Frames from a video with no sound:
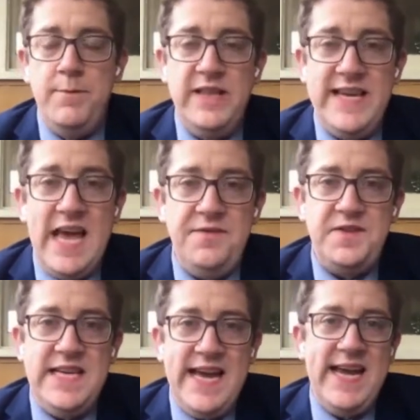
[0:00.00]
but the
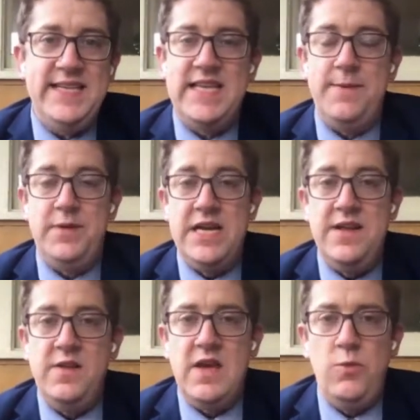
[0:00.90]
FDA stepped in and
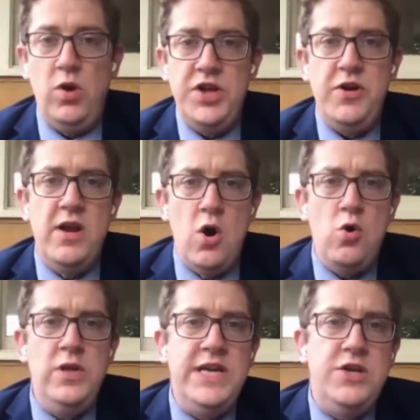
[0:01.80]
said, well, you can
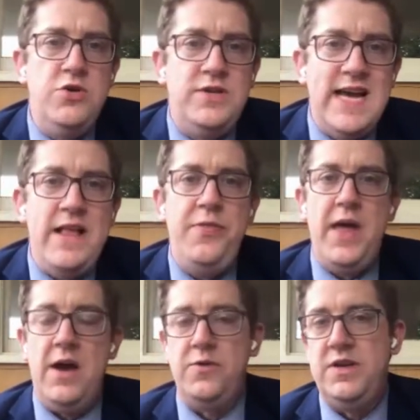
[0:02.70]
only do
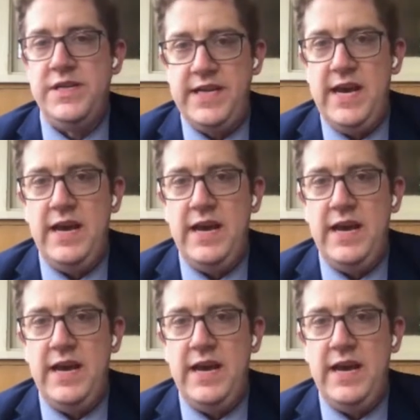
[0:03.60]
10,000 a day.